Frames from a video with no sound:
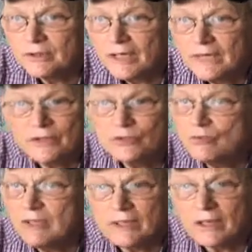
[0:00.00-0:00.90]
that you
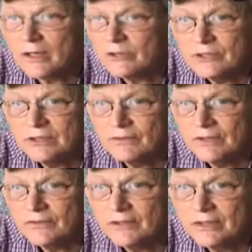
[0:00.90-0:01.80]
cannot achieve
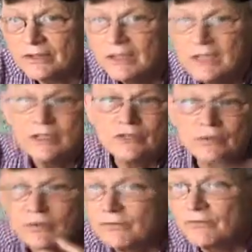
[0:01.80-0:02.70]
anything, that
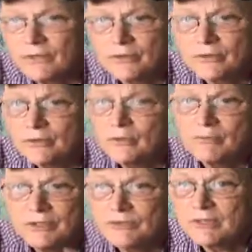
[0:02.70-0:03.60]
you're a failure, you're
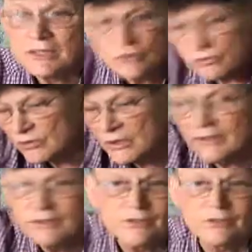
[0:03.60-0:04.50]
misery, and you're stuck
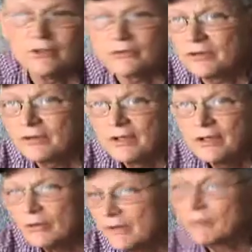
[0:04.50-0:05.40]
in this culture
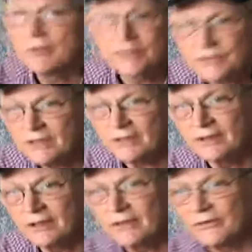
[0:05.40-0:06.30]
where everybody's sinking
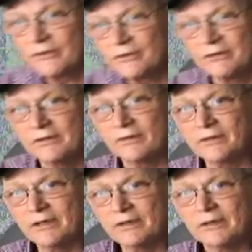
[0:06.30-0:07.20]
together,
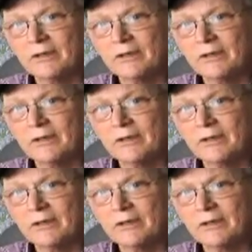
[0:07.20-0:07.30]
okay?